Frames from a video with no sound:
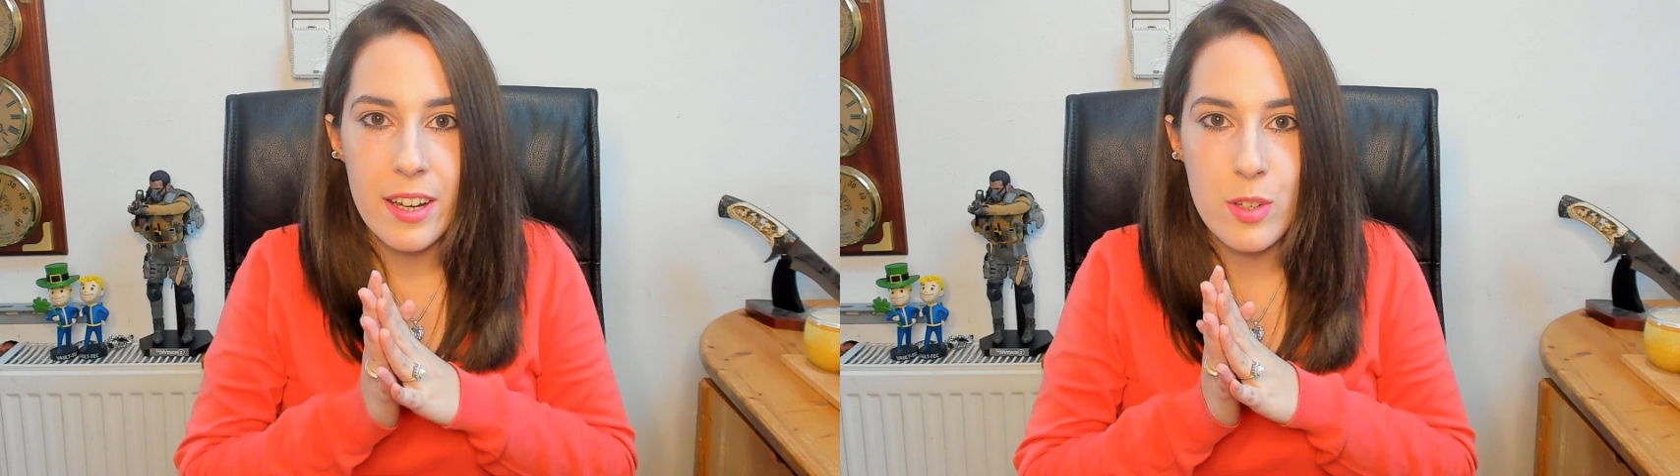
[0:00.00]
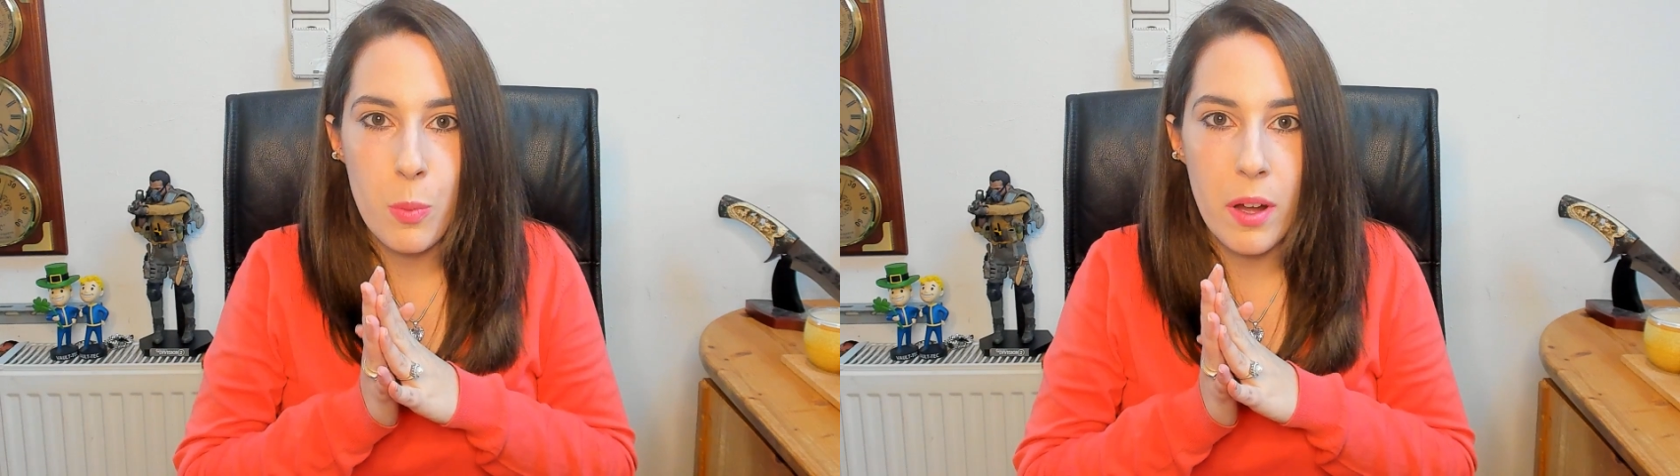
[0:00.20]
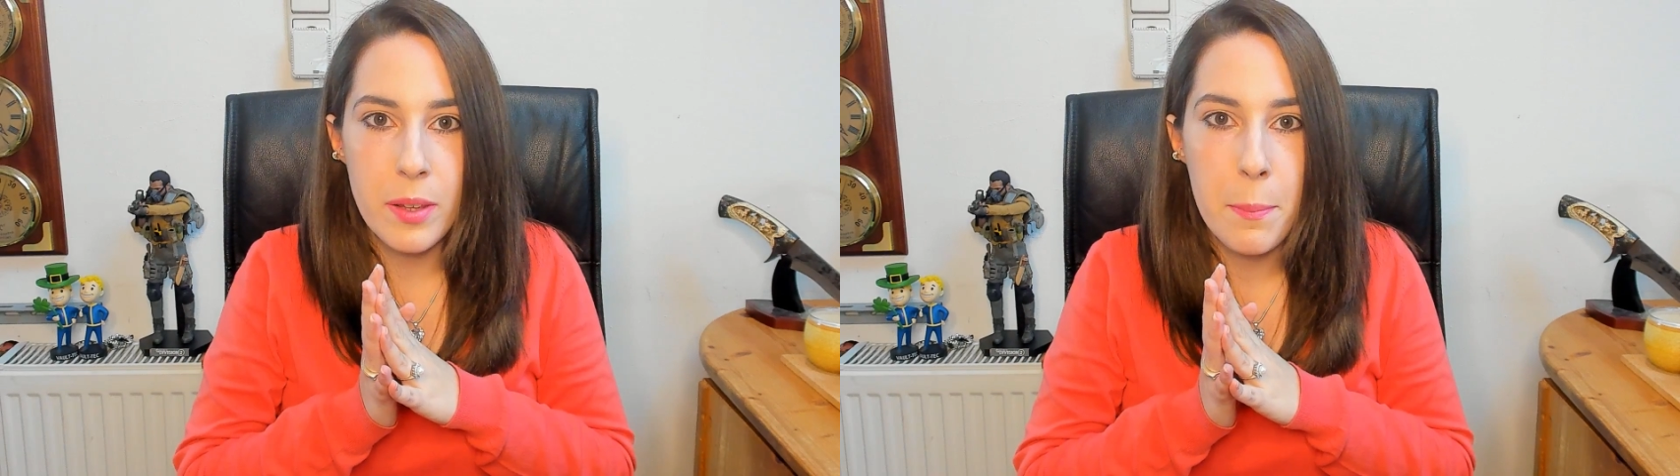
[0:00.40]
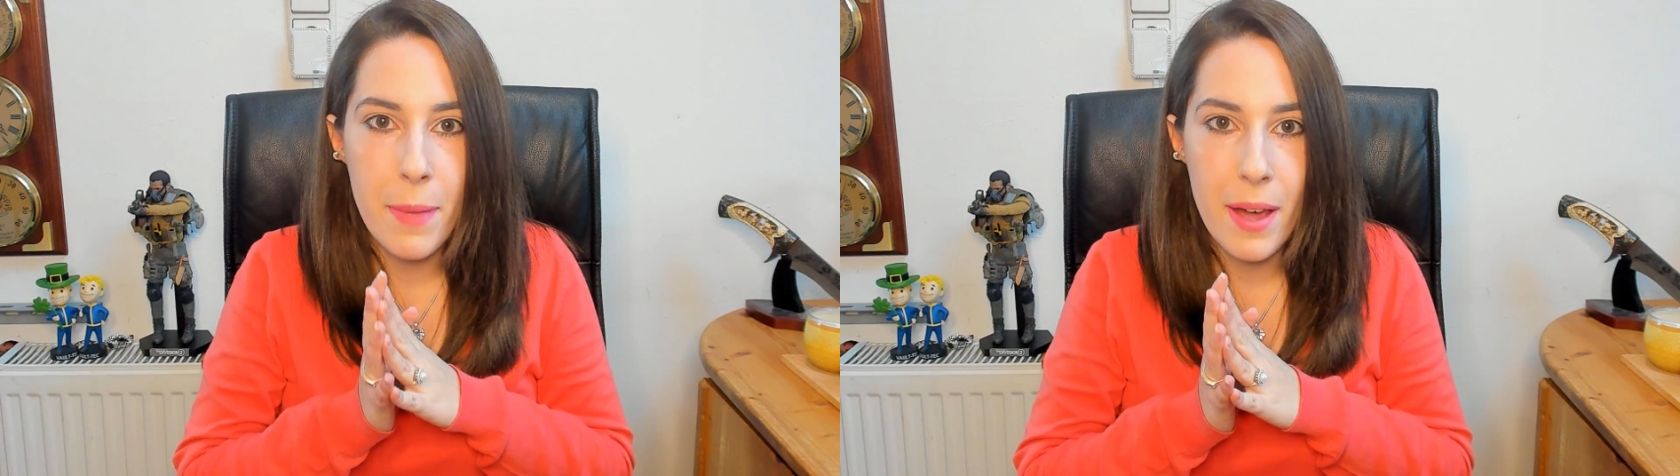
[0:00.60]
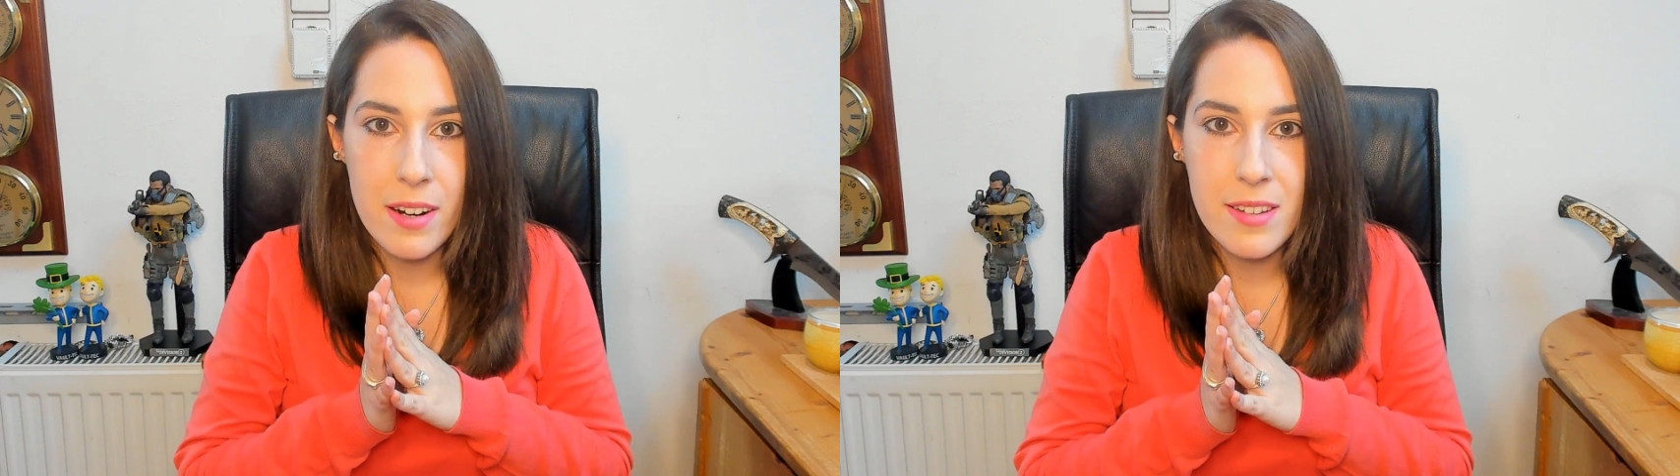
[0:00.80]
is what
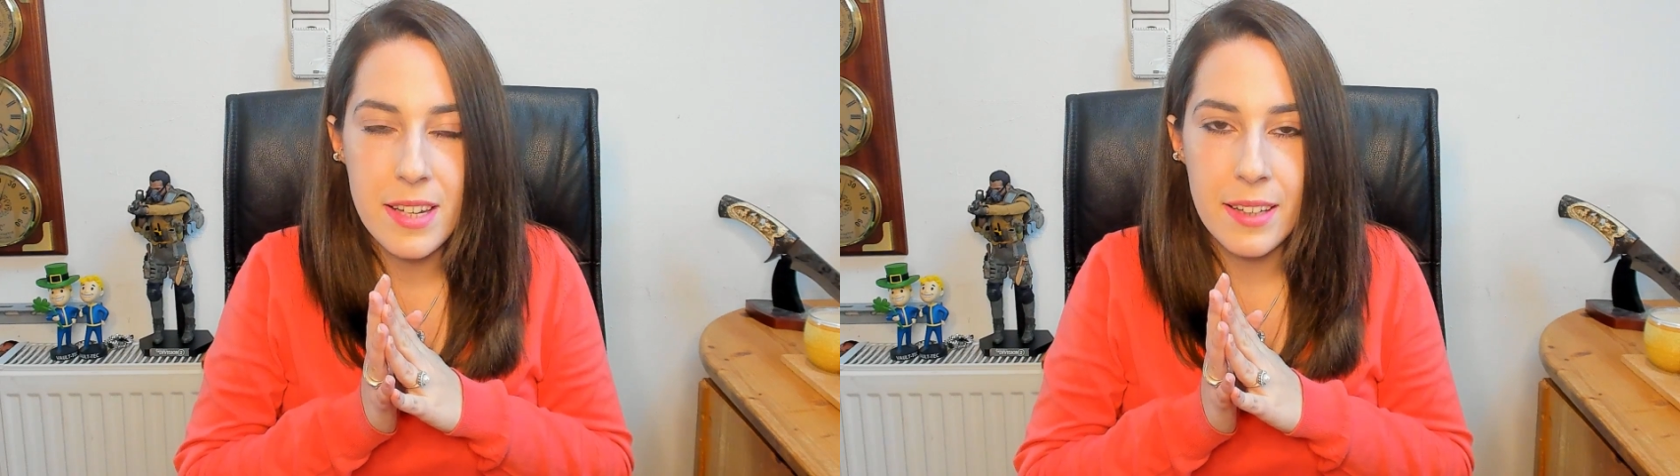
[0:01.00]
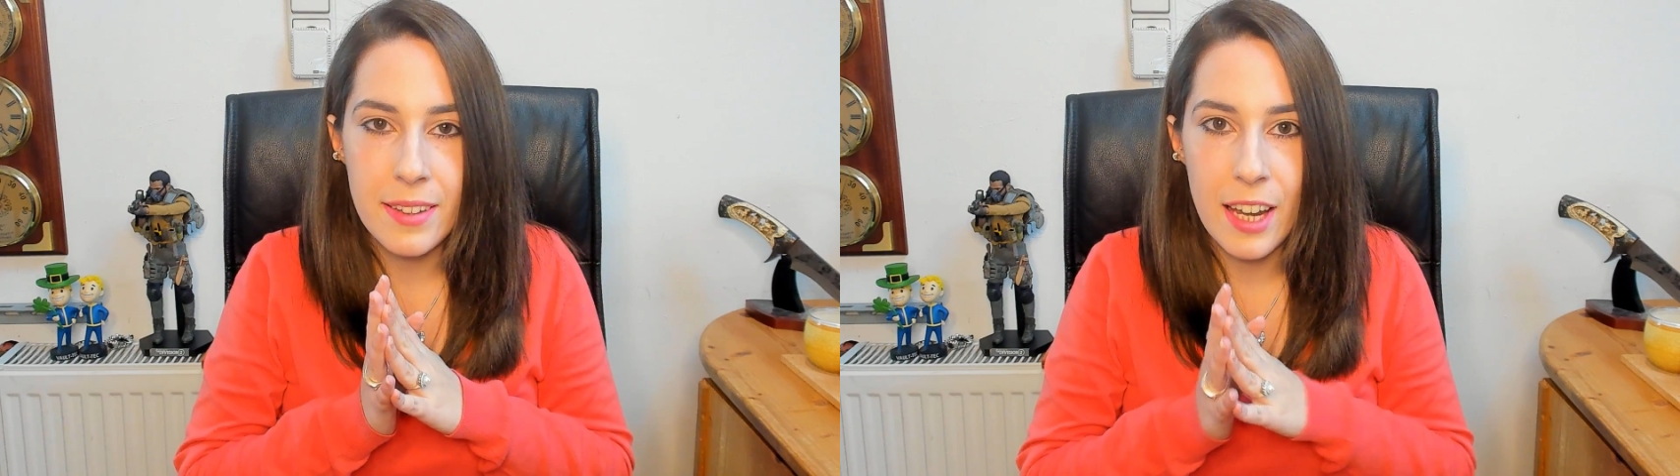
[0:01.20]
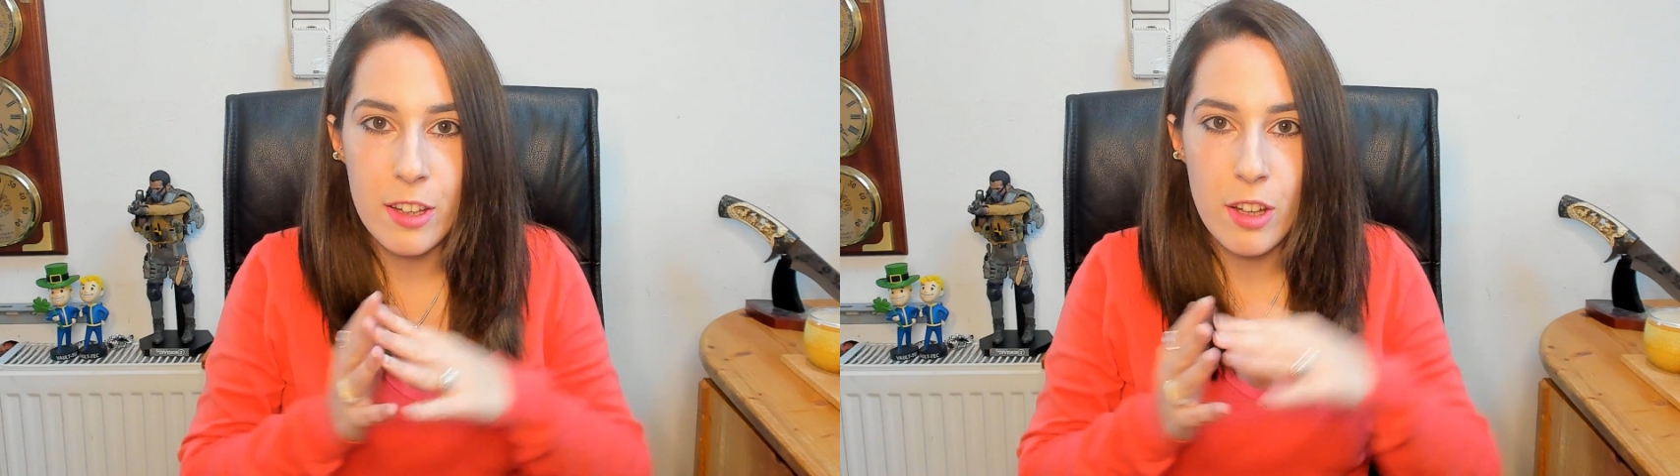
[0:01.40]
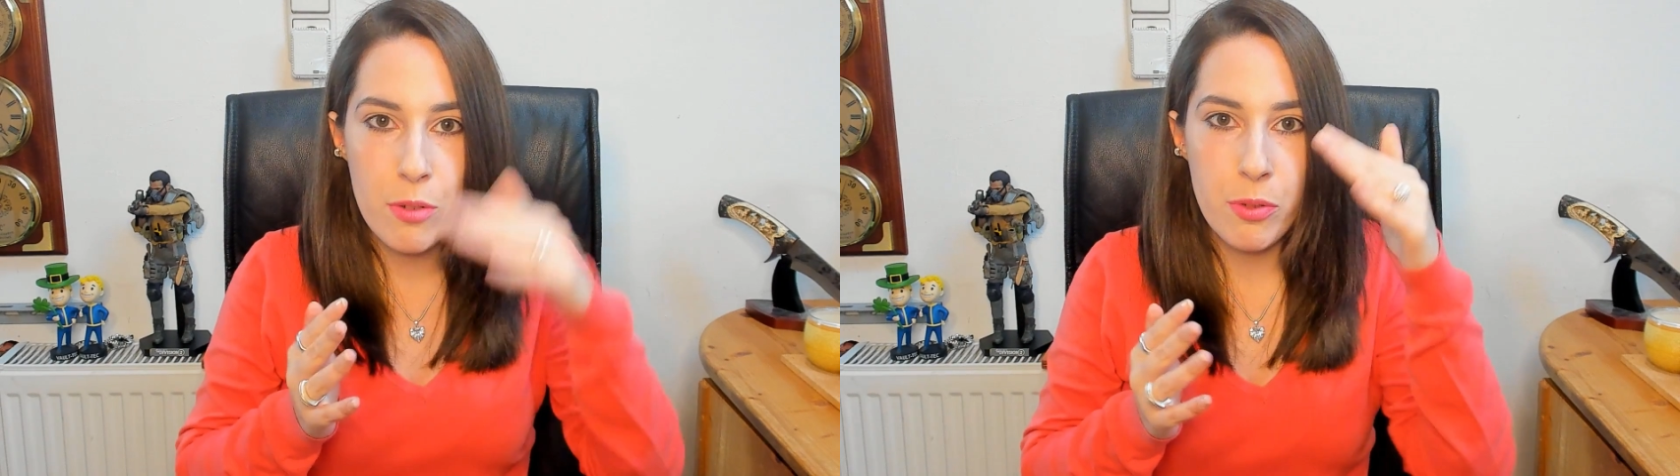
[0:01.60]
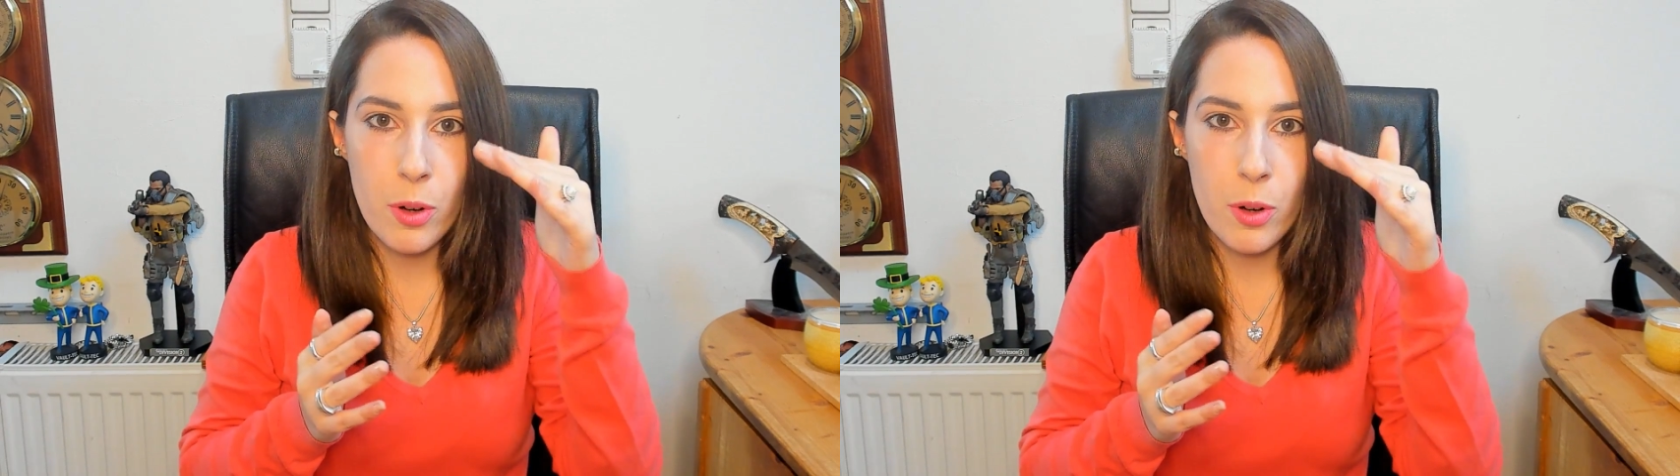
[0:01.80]
matters in the end